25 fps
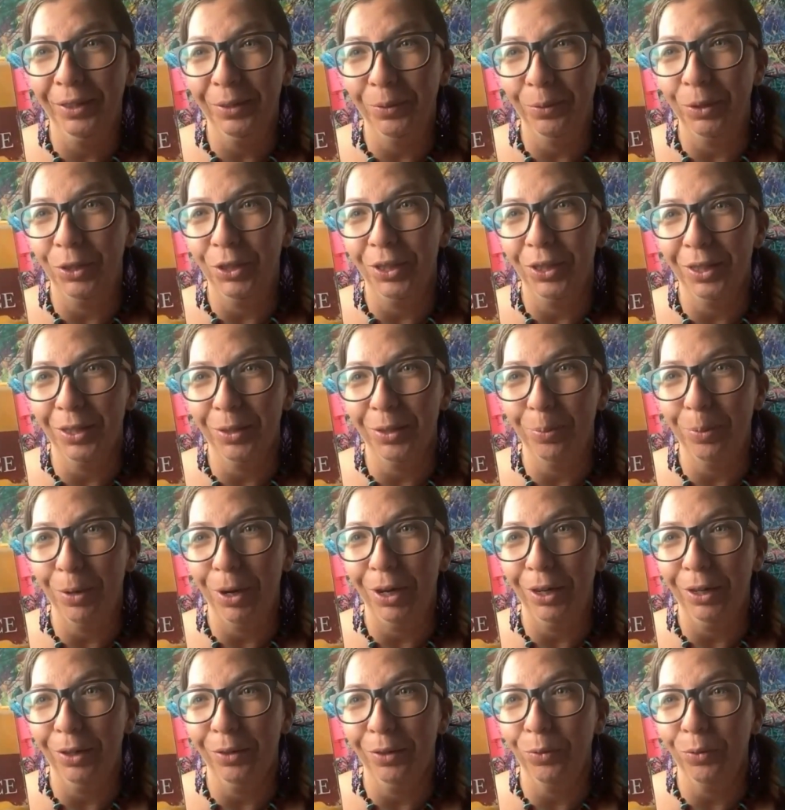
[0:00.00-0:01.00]
which is
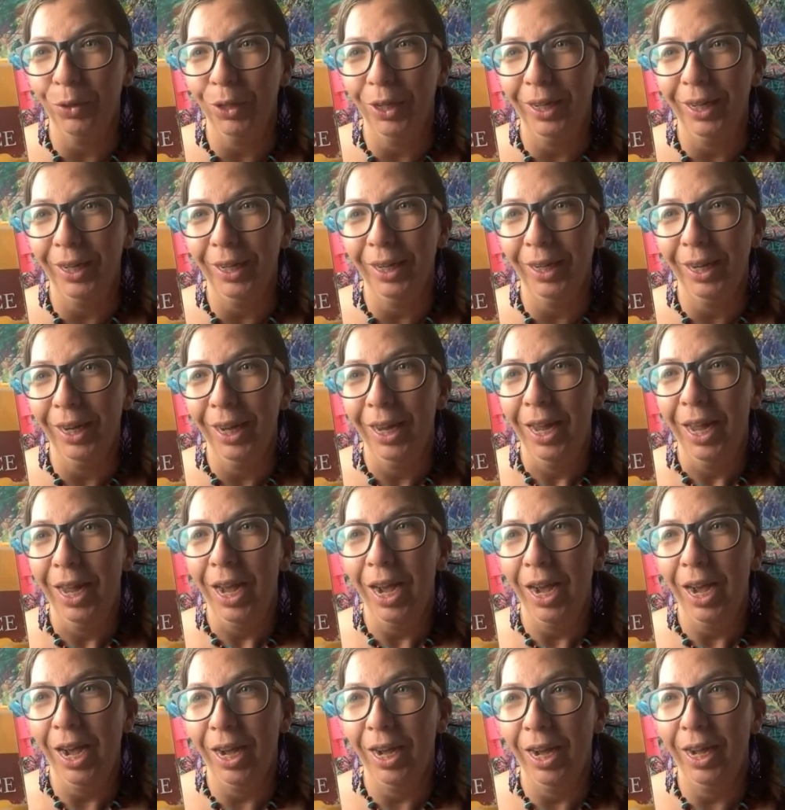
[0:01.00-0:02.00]
part of what
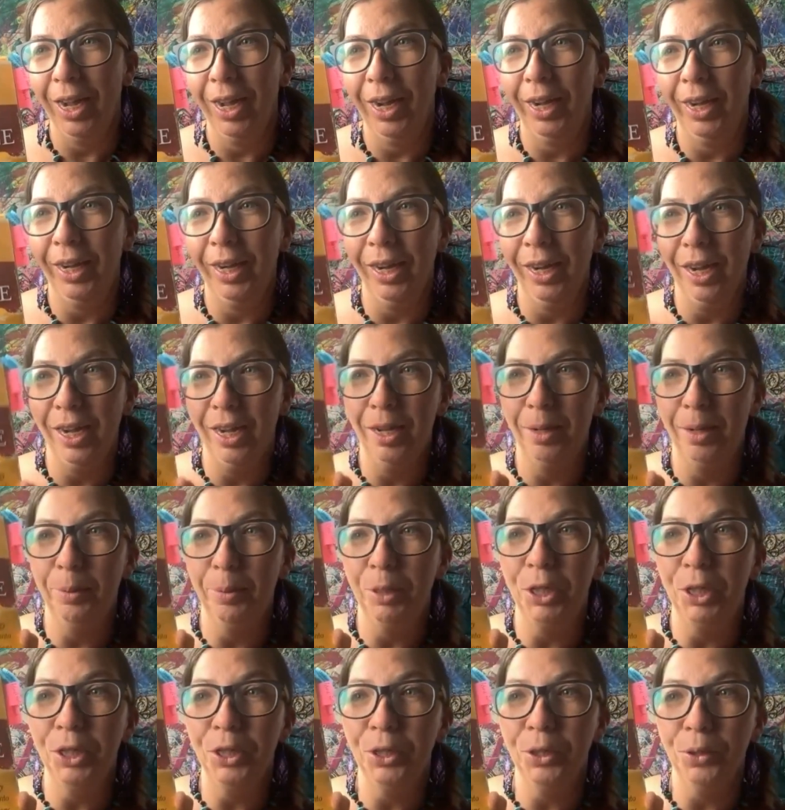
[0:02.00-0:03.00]
I
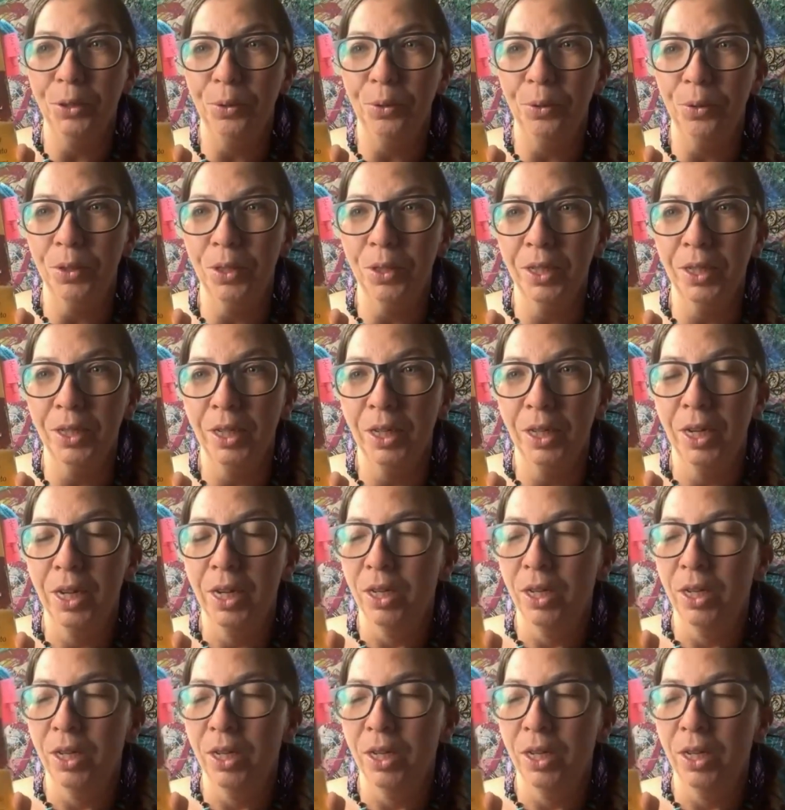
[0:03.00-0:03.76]
used.